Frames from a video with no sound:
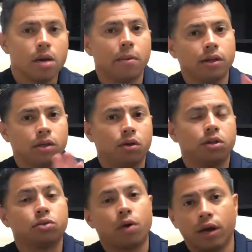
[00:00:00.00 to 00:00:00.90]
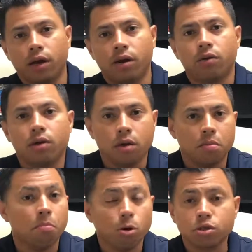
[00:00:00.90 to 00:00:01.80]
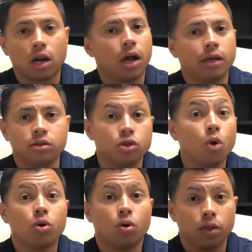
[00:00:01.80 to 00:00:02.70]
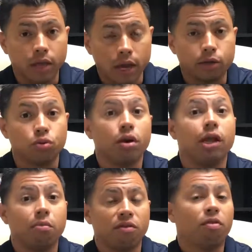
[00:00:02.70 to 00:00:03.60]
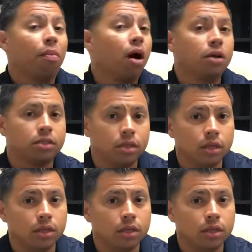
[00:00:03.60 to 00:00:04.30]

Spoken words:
I'm going to tell you this right now. Most clients don't know the actual name of the policy.